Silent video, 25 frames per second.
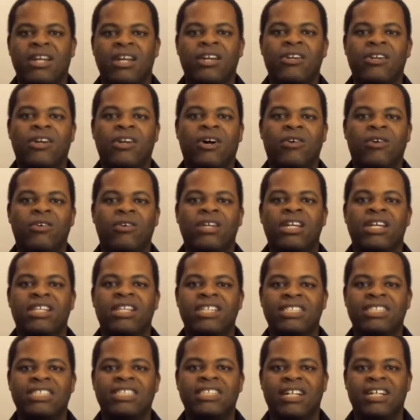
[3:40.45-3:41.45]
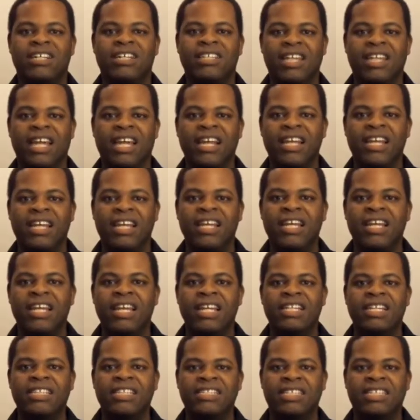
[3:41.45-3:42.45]
No, this young lady
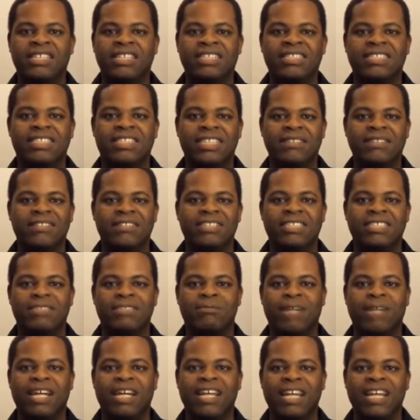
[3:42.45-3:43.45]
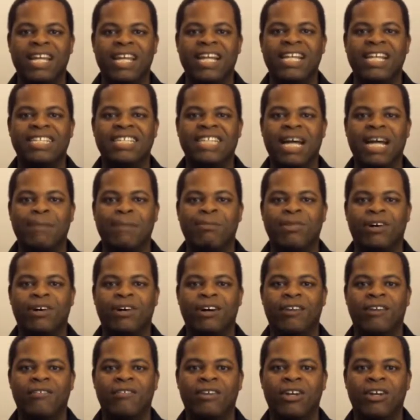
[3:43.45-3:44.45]
doesn't seem to display any type
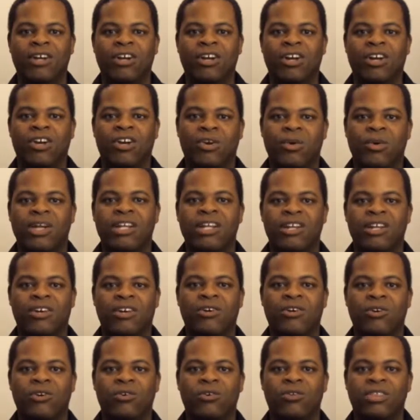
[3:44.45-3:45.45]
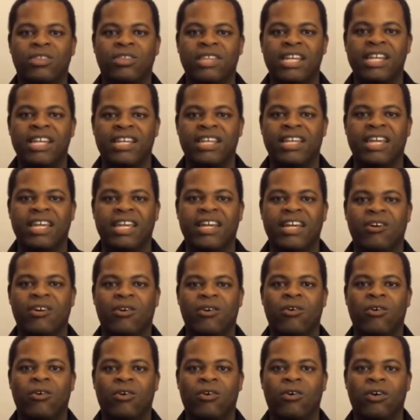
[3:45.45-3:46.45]
of critical thinking
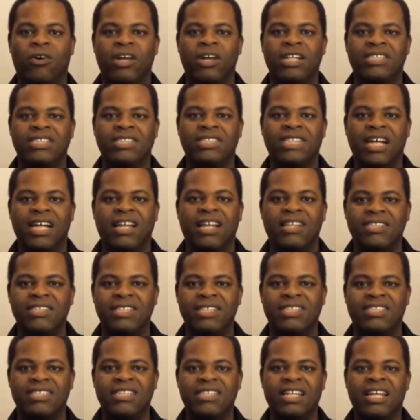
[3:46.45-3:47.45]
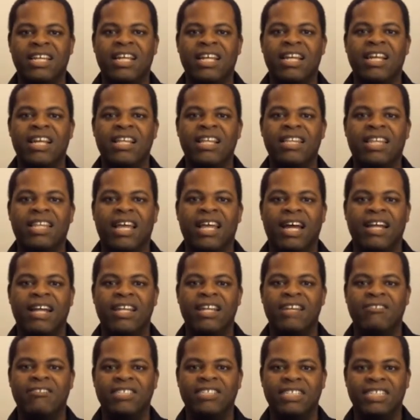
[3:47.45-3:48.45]
or intelligence
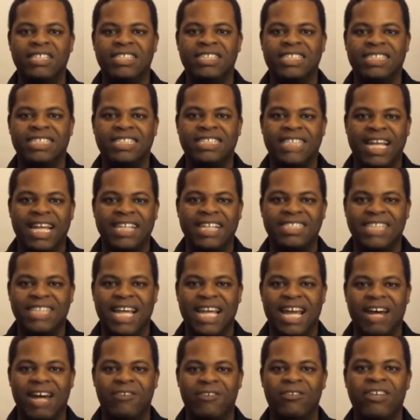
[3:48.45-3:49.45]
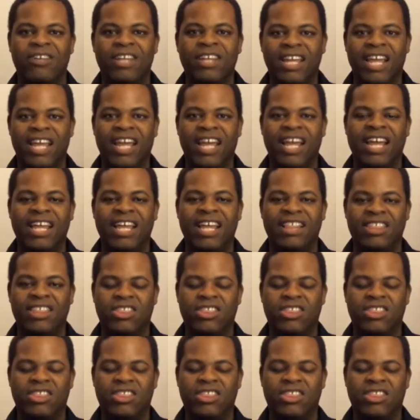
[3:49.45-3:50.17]
that if she just sat down and